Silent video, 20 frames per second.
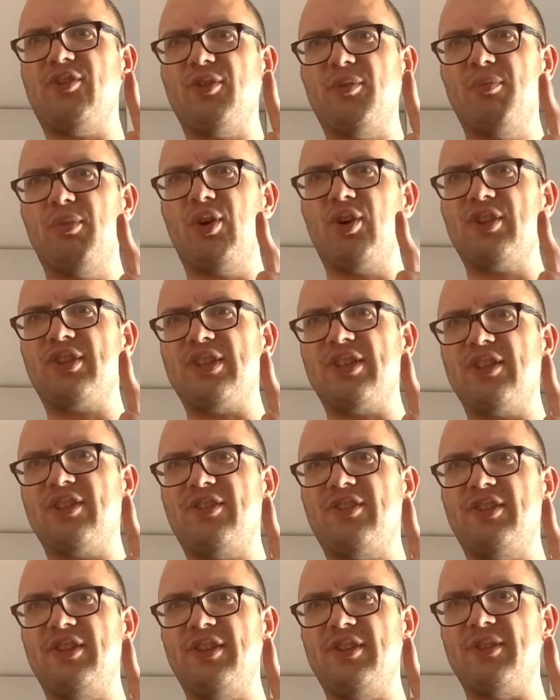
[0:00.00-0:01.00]
a mortal
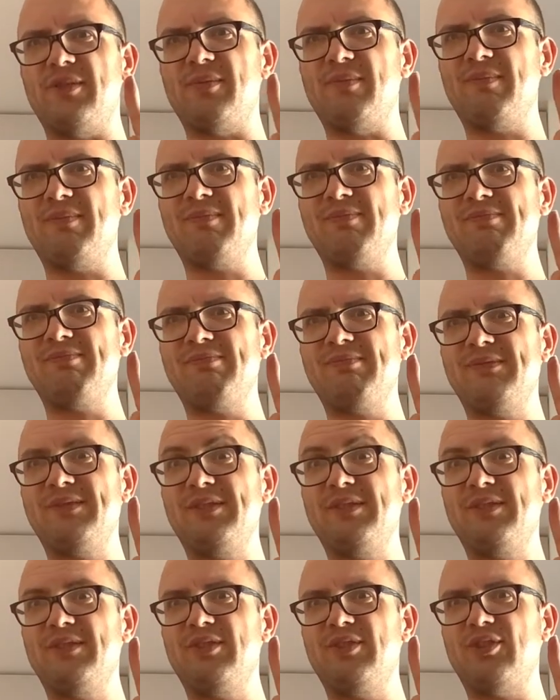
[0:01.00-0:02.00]
sin.
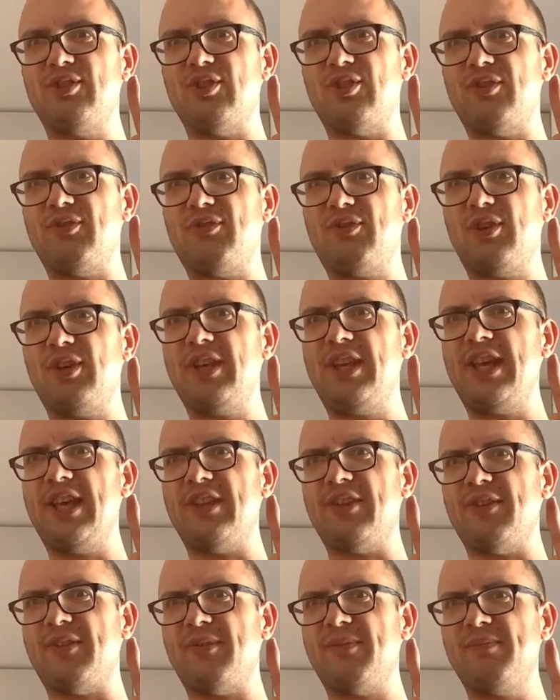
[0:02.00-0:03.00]
Don't forget.
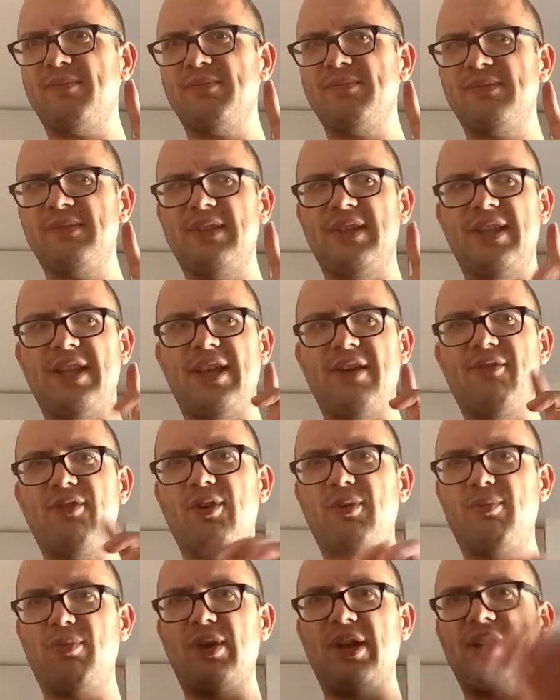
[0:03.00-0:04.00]

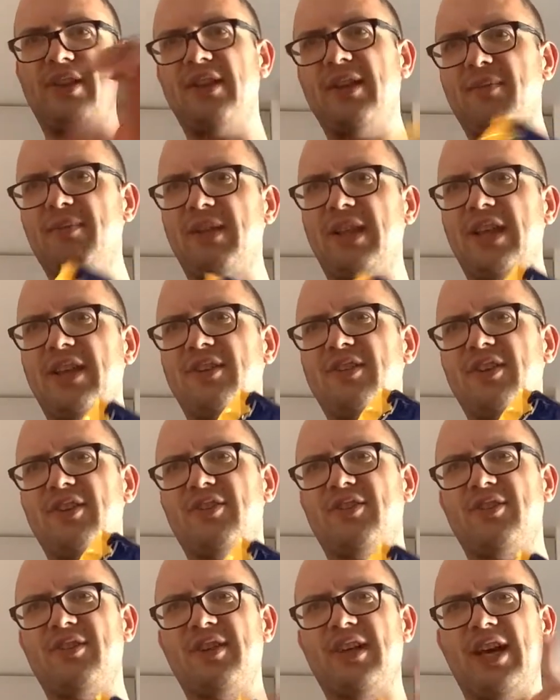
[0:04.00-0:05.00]
Never break them like
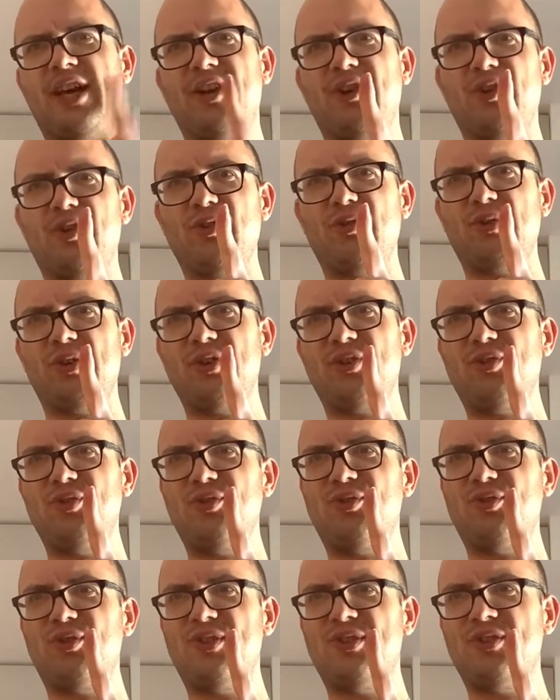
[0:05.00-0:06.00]
this. I don't want to
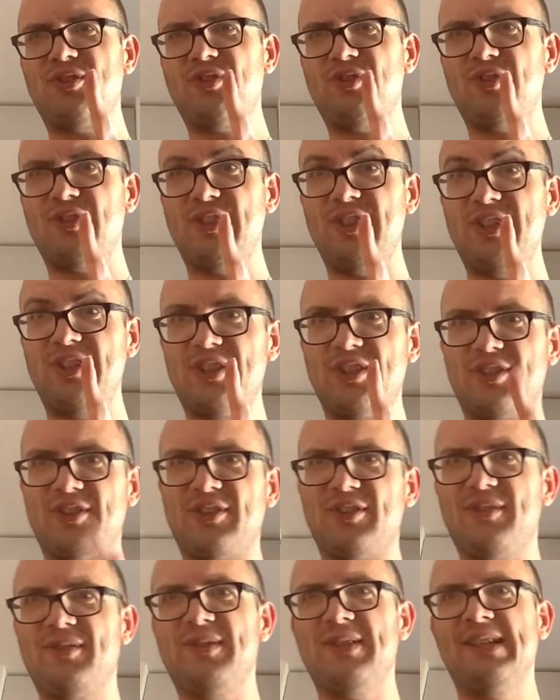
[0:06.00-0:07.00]
see it.
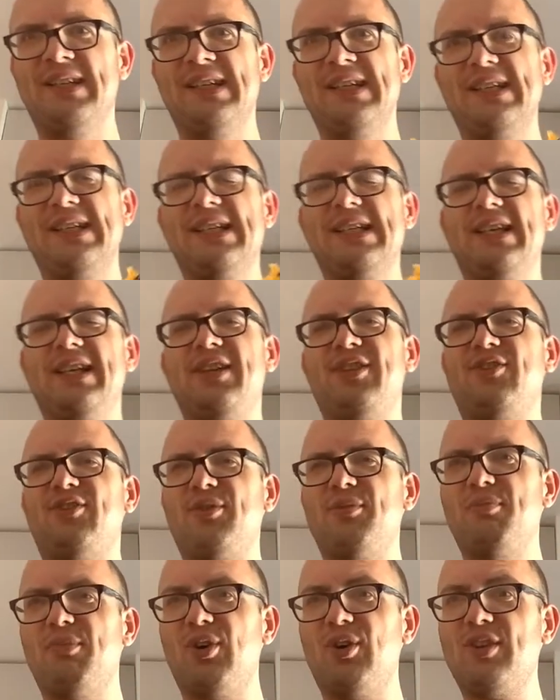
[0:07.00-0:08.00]
It's
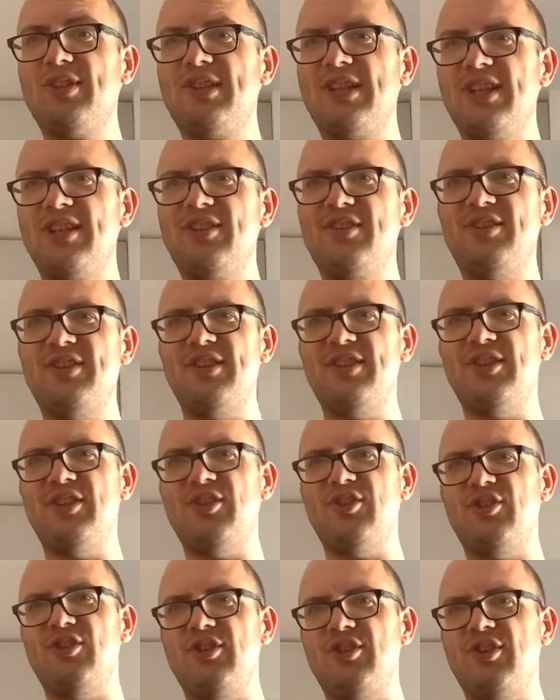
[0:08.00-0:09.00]
a mortal
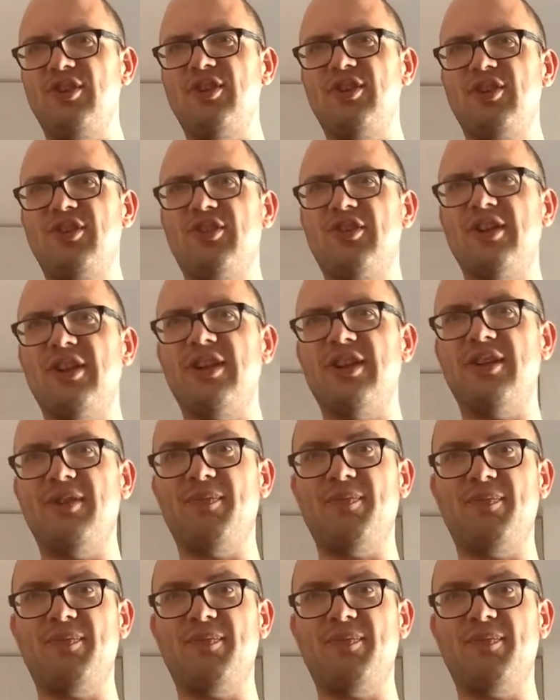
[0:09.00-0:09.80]
sin in Italy.